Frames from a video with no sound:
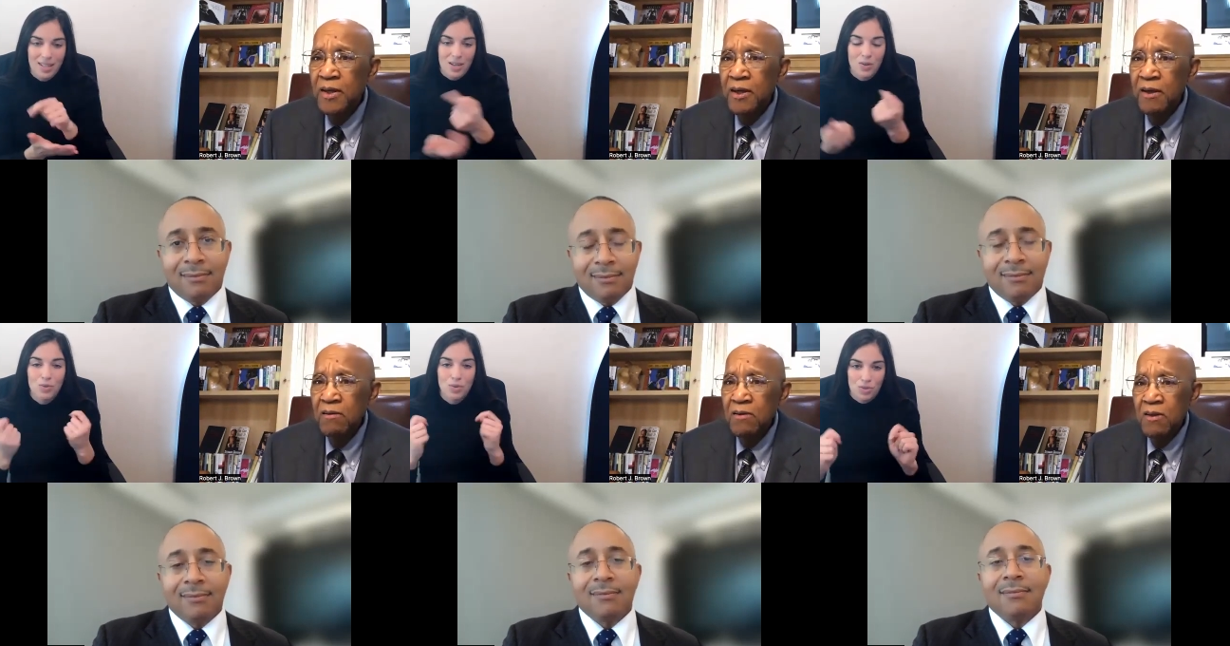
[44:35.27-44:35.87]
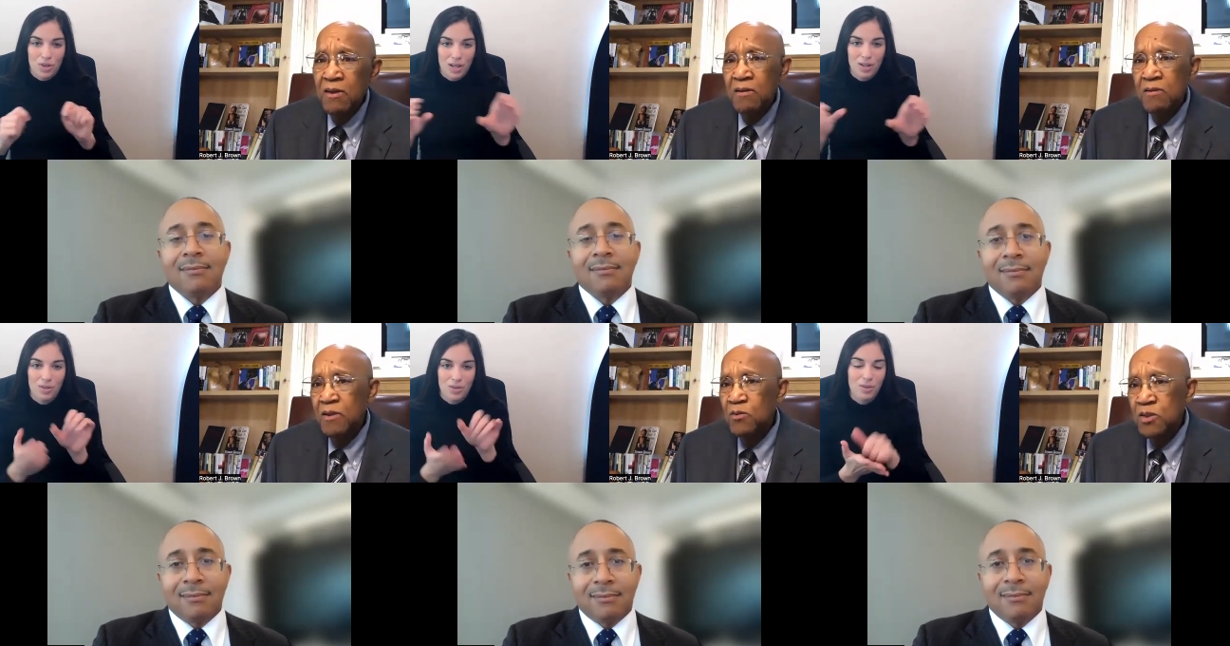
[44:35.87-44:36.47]
Speaker 1: And
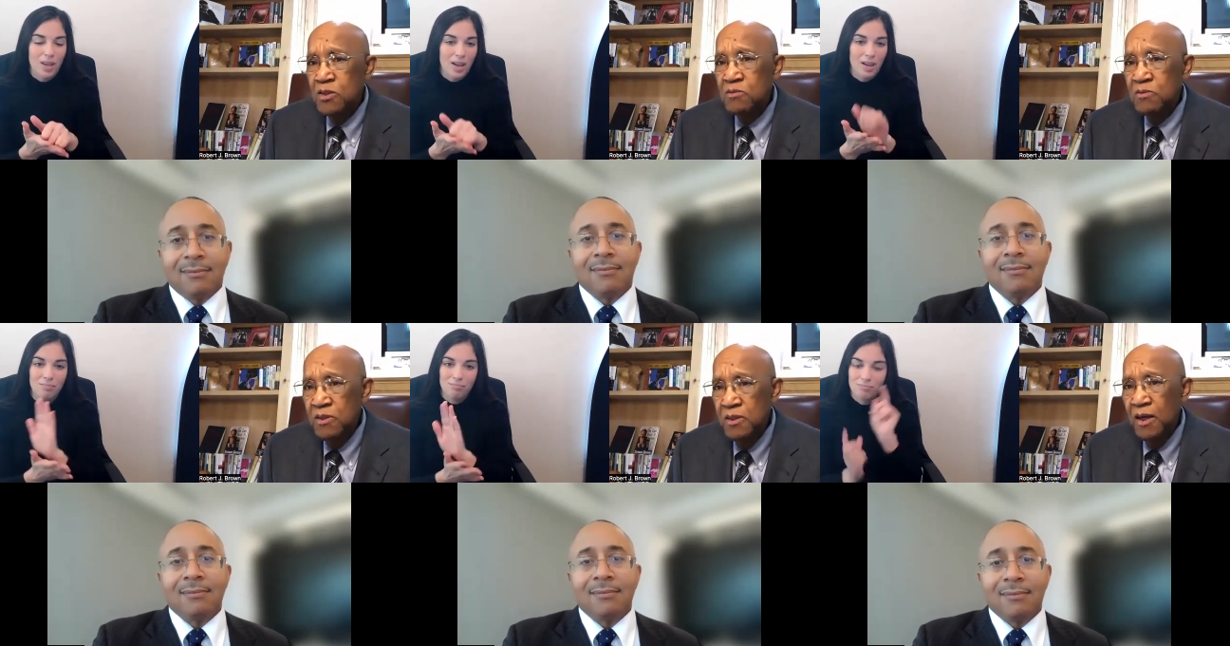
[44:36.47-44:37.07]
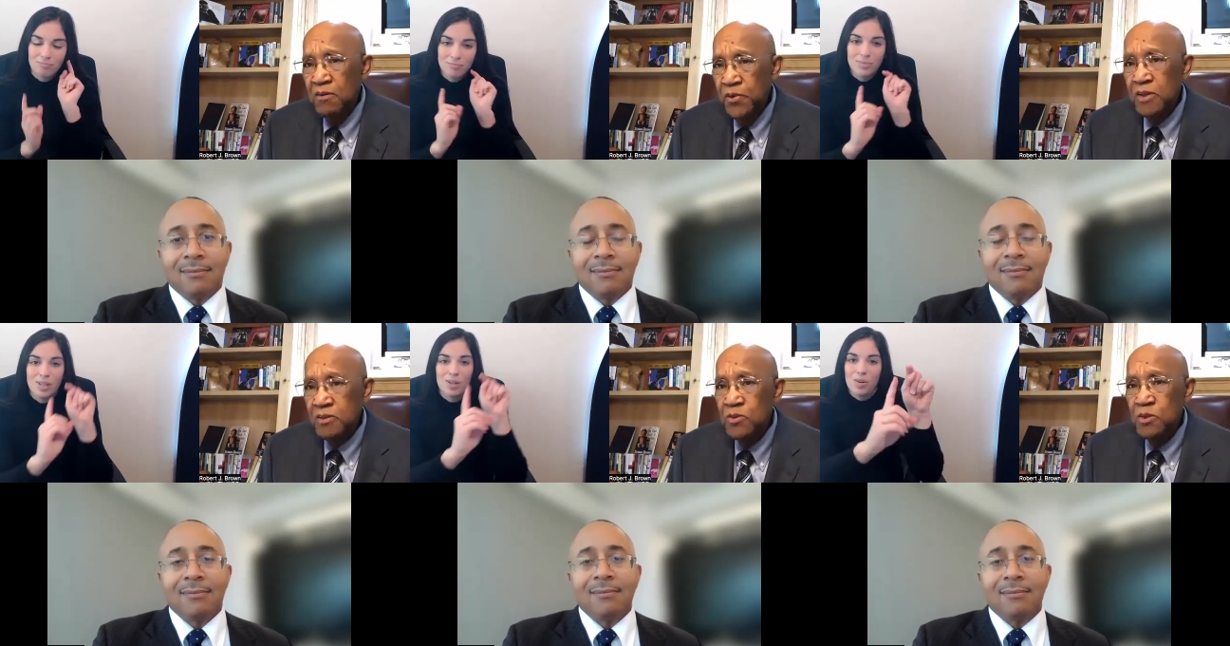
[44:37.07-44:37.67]
uh, it was. And I
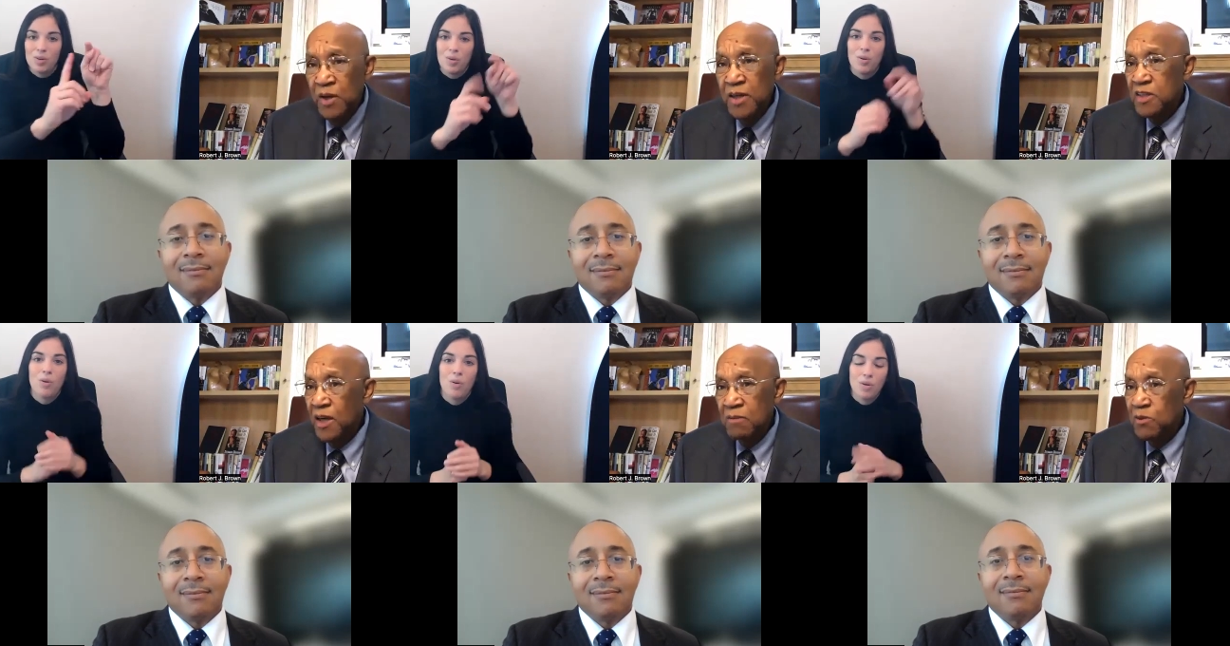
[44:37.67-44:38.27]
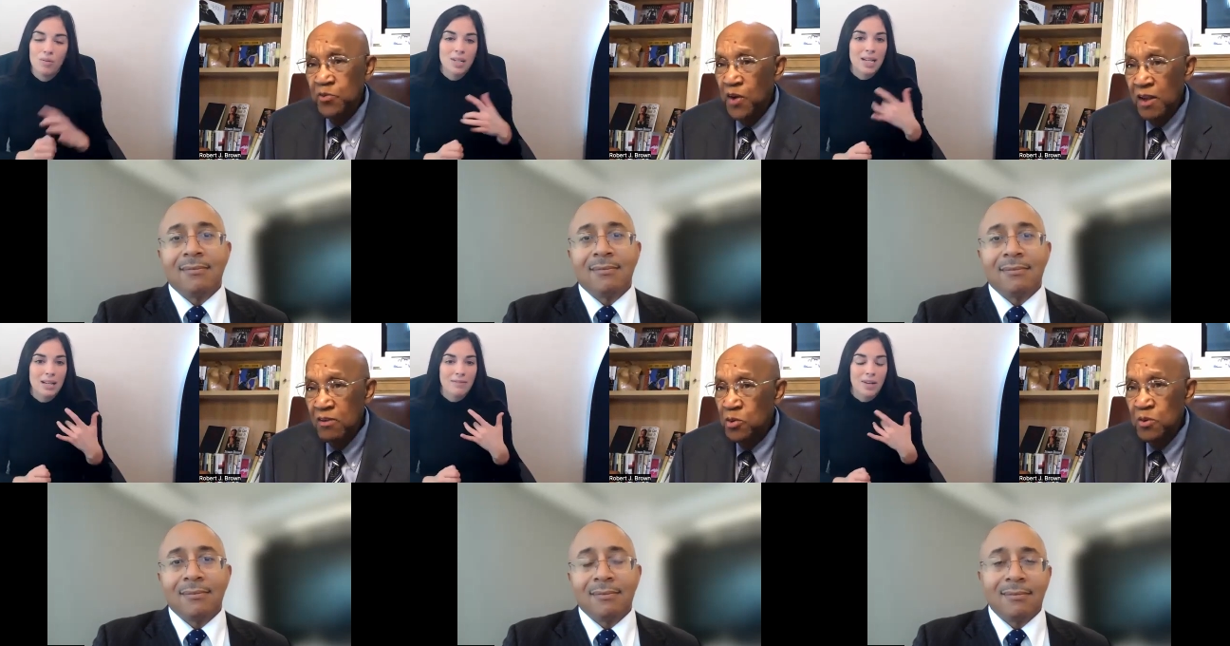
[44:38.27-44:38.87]
felt it was my job to
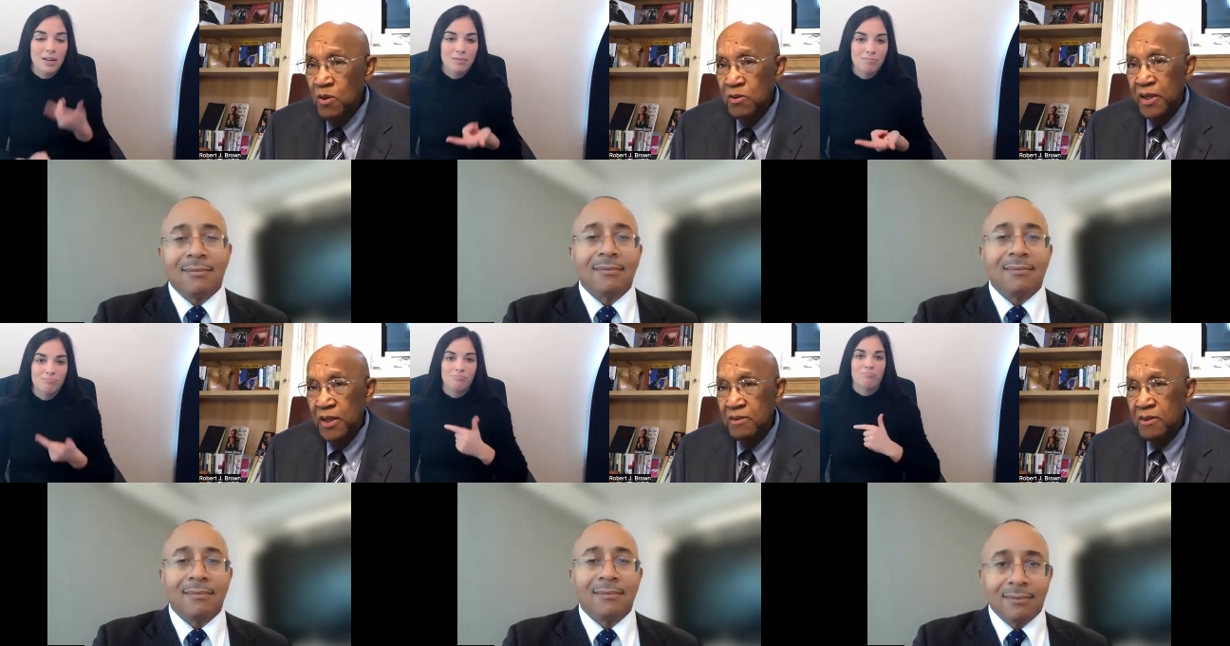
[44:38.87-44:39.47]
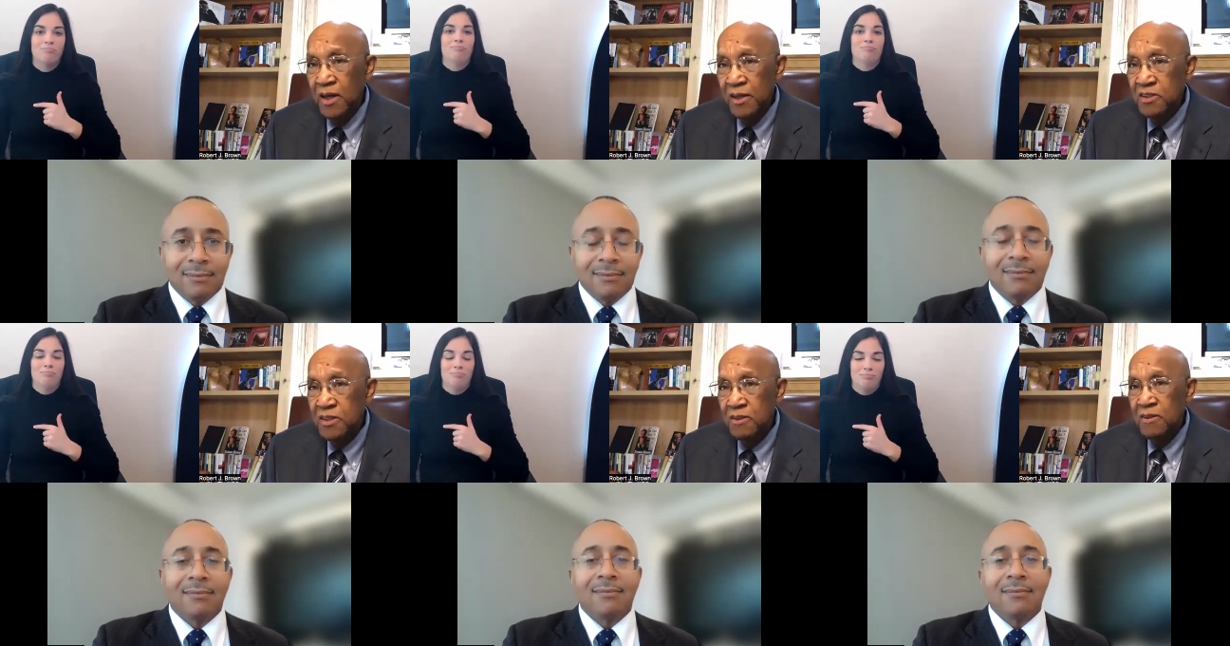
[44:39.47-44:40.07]
follow through on that,
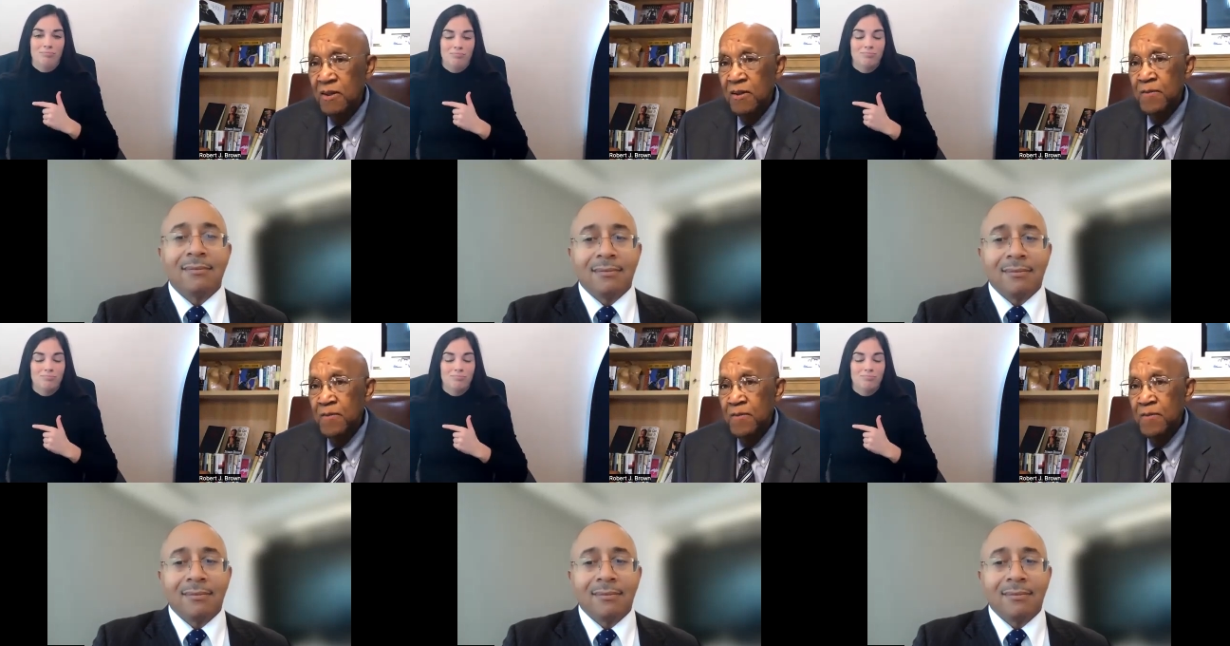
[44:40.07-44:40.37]
not to